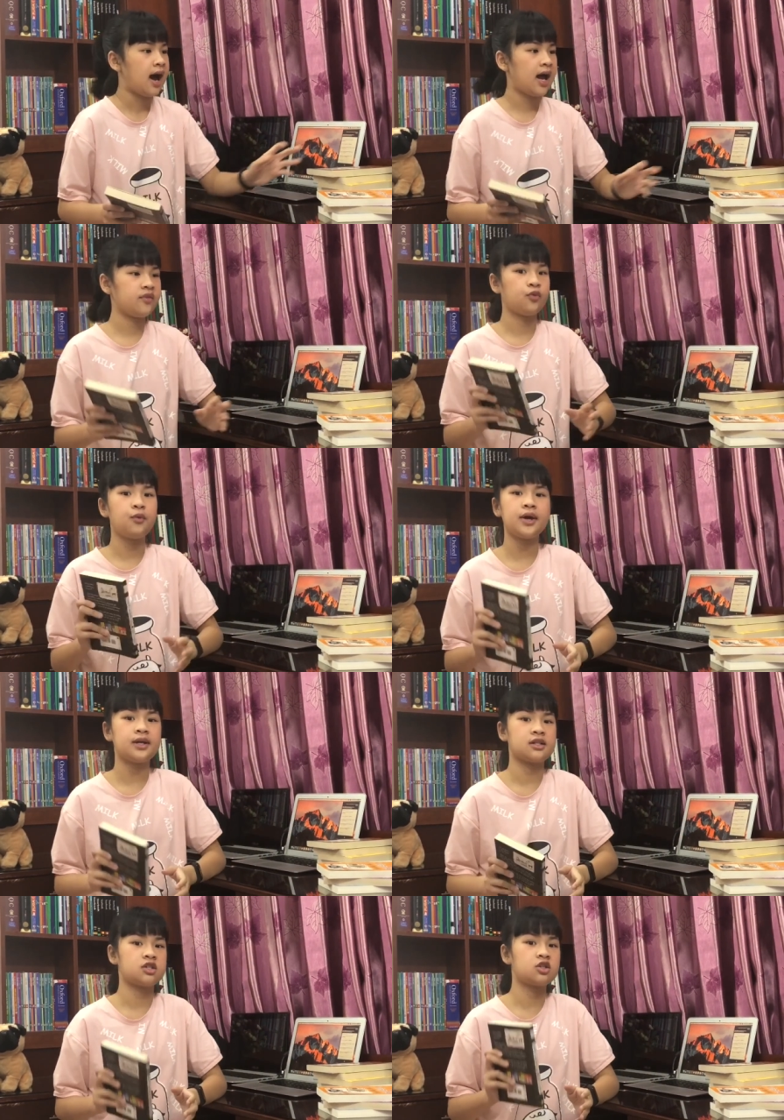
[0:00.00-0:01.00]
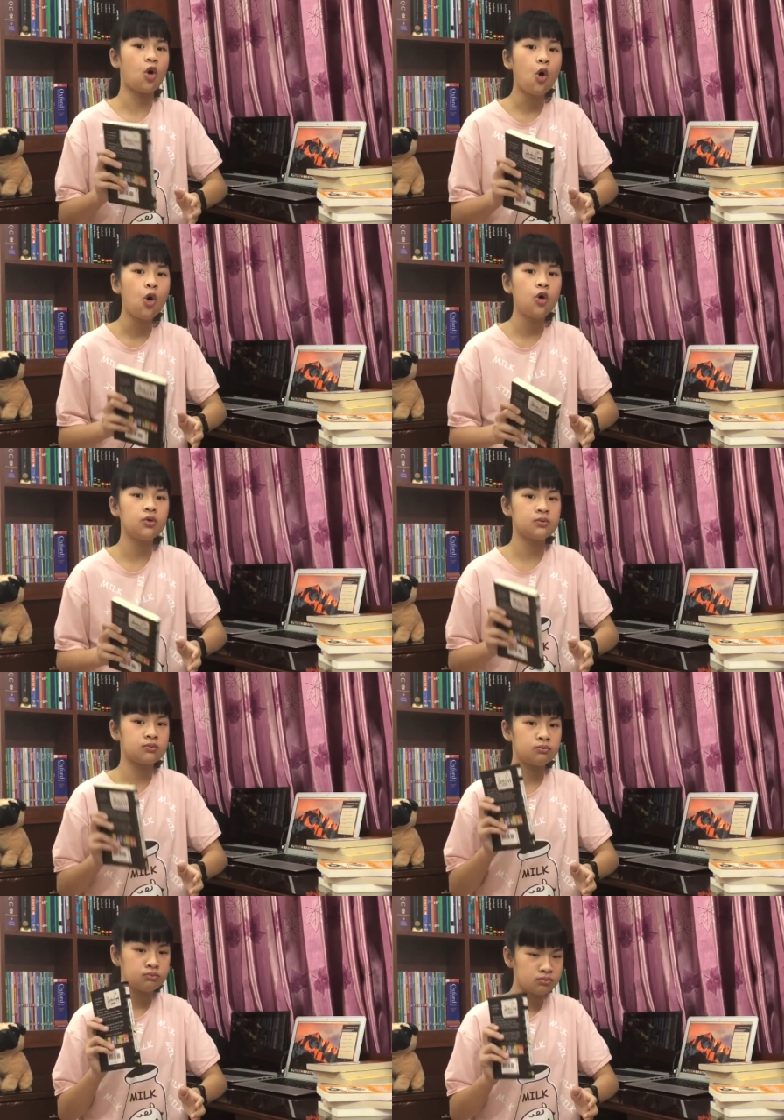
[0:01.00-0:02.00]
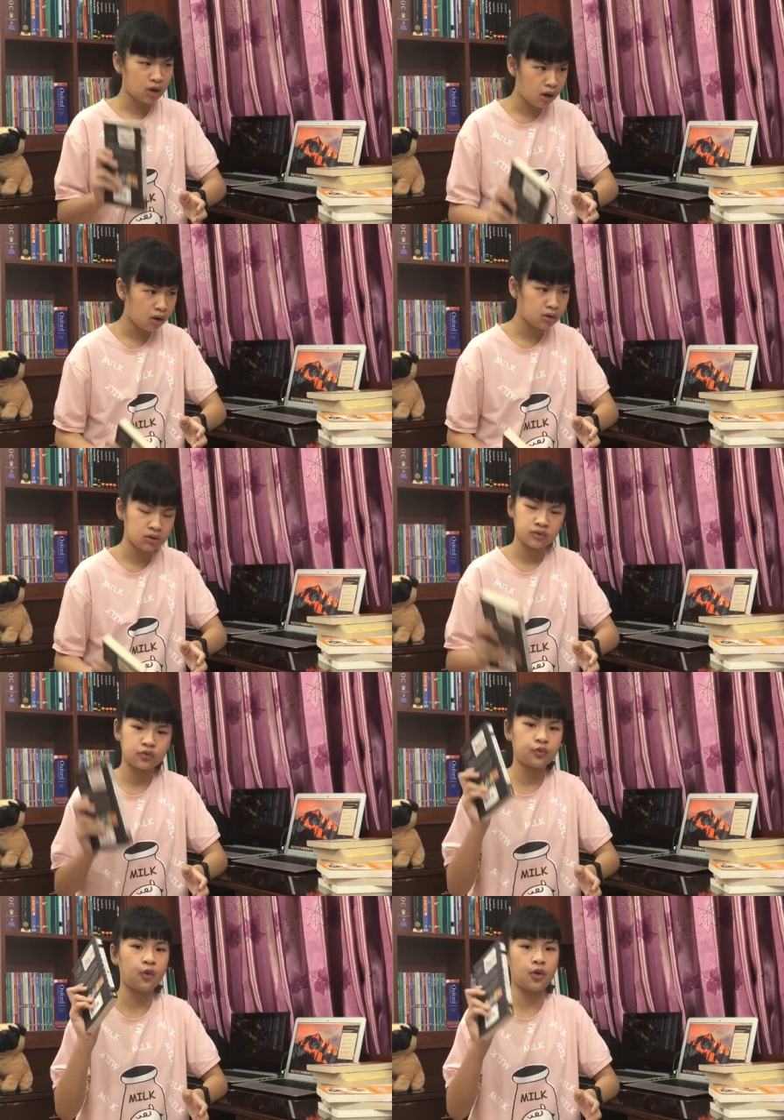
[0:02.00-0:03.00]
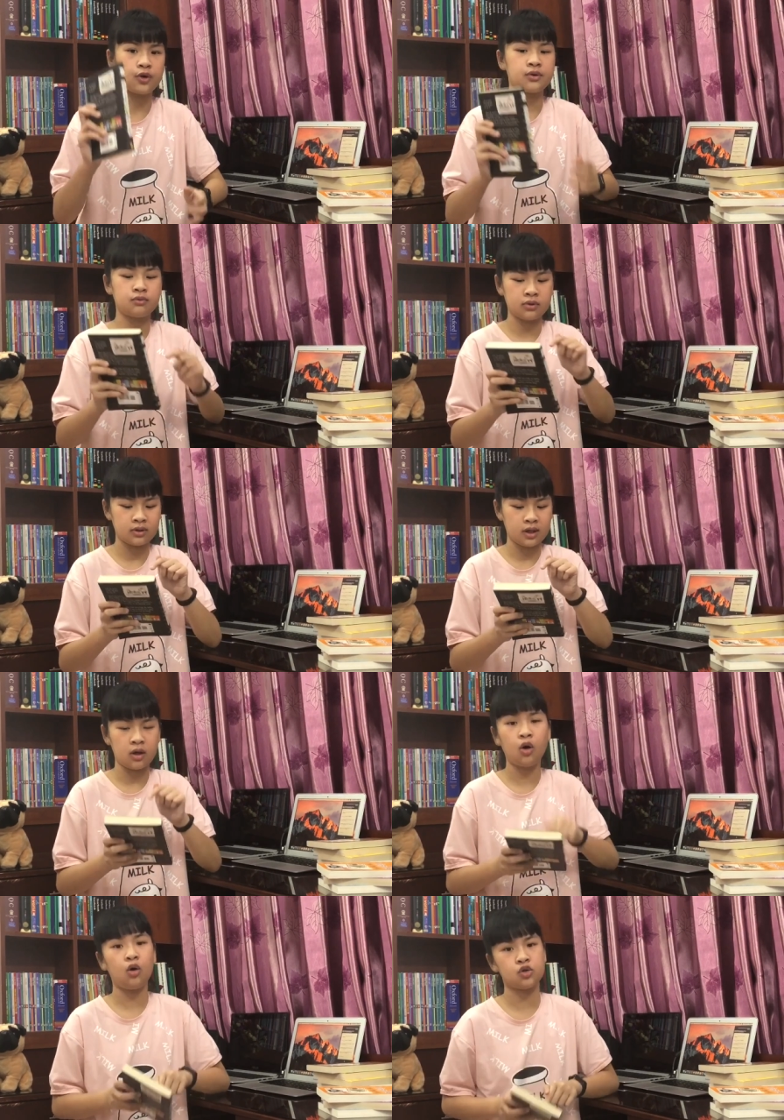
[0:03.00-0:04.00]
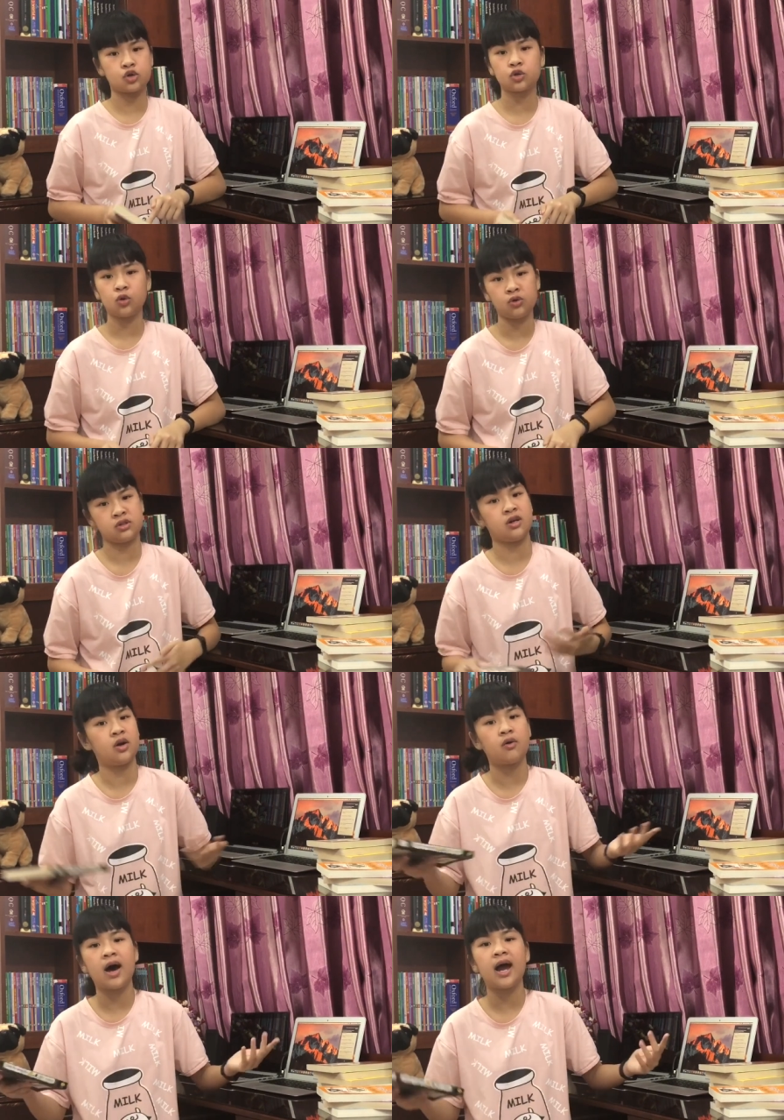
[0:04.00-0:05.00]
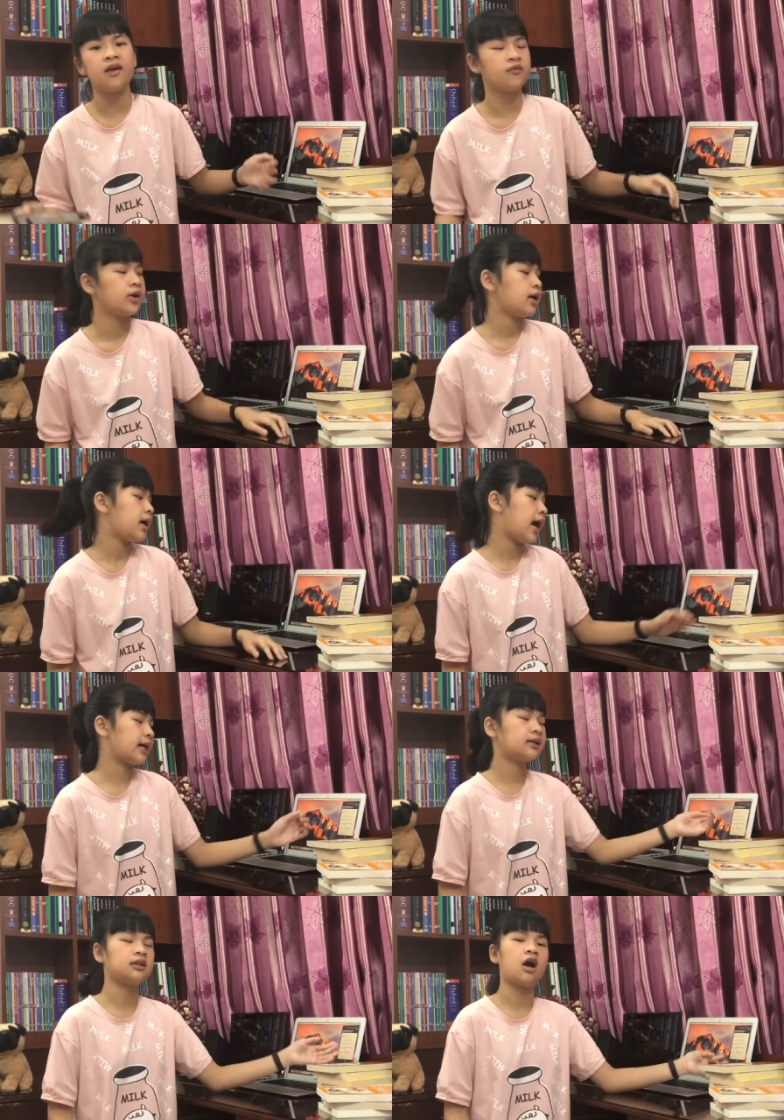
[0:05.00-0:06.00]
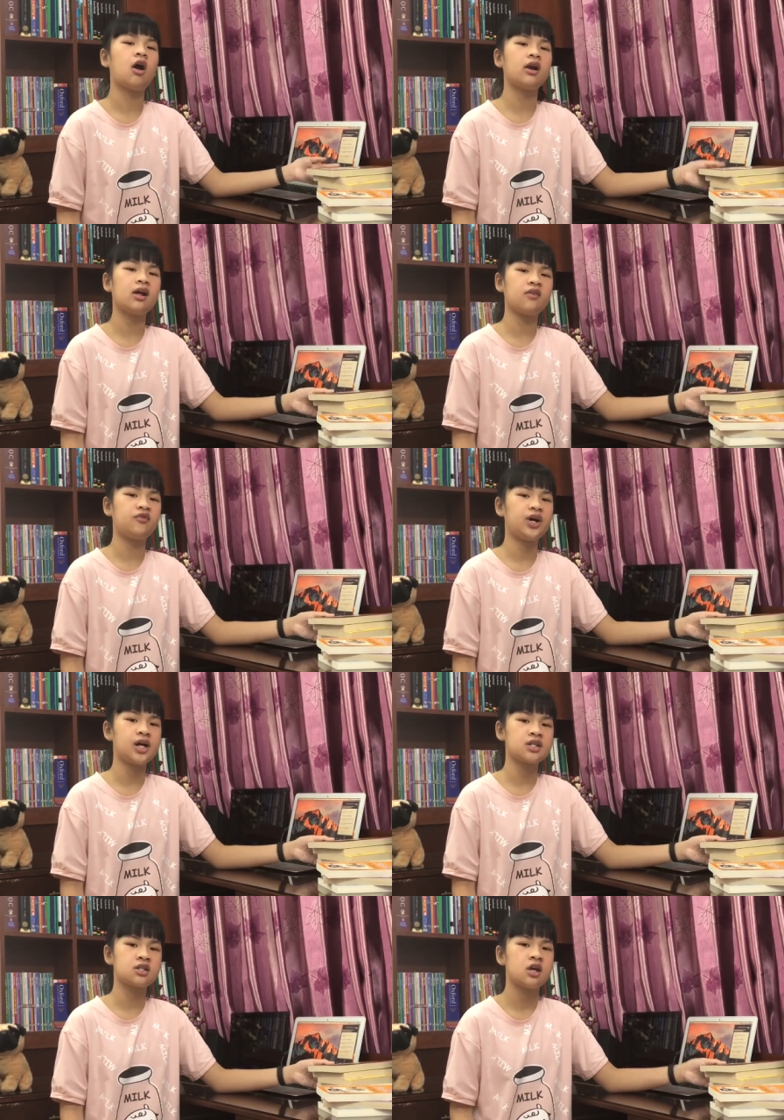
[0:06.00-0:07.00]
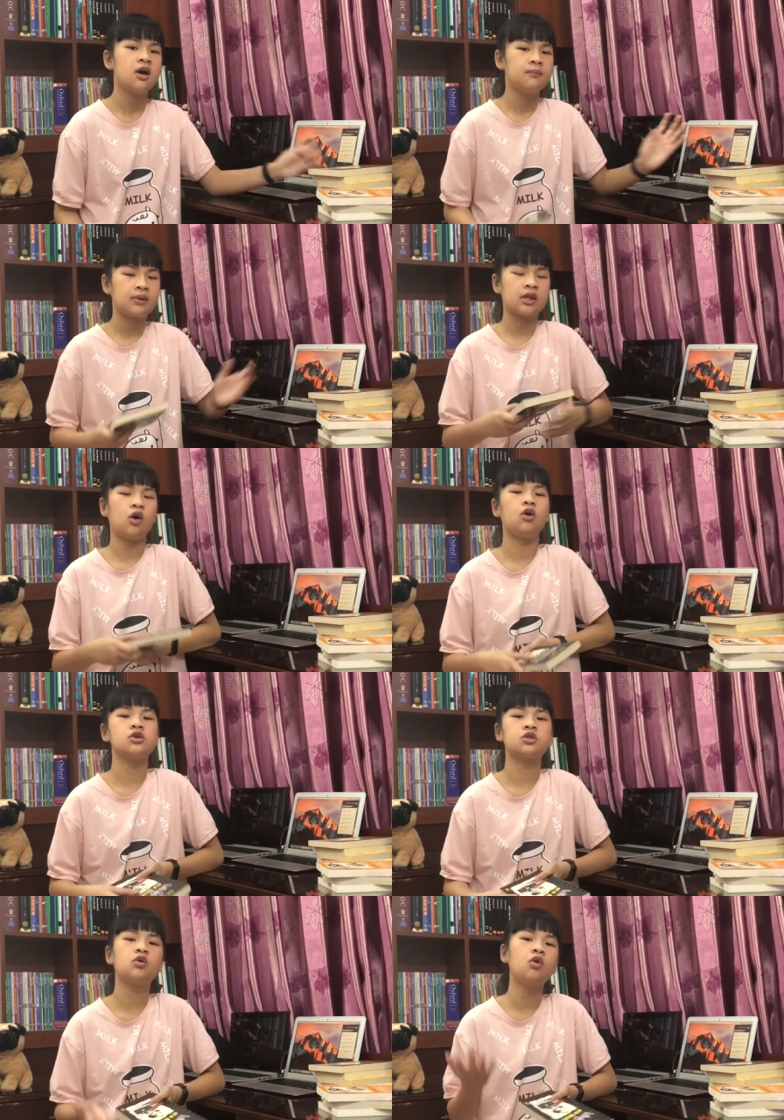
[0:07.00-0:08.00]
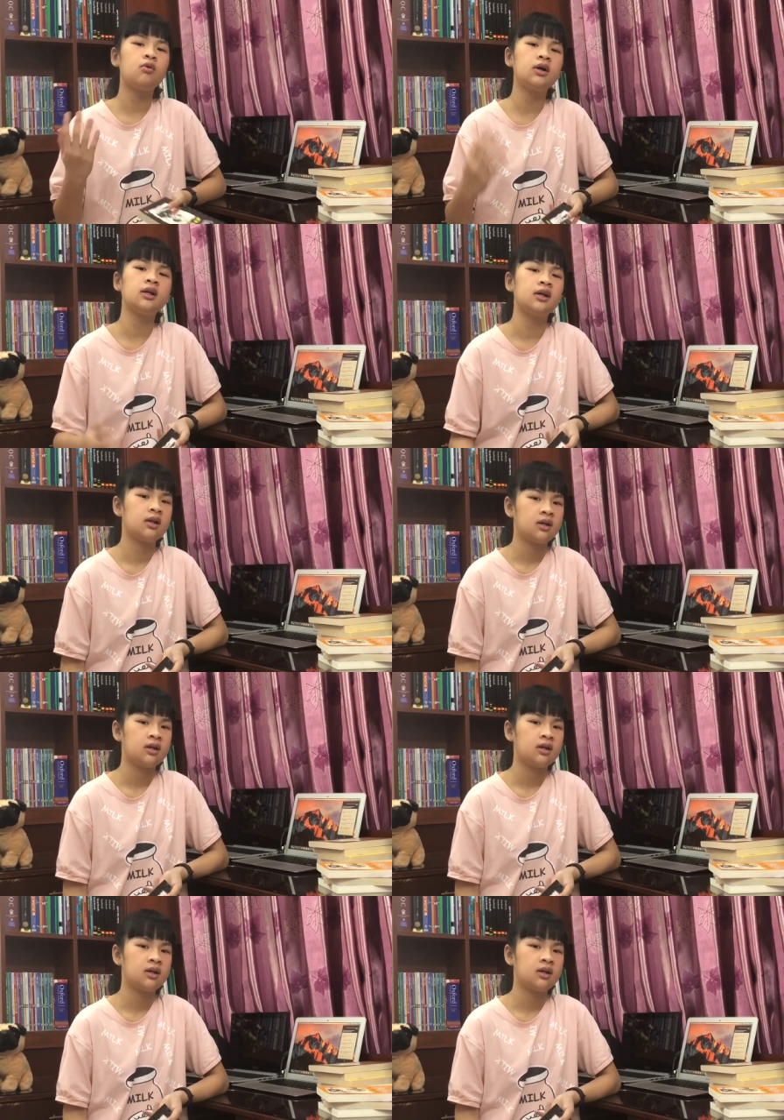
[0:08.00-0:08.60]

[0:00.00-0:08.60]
I've waited so long for the old school to arrive. I got the hard luck first, but the old school one,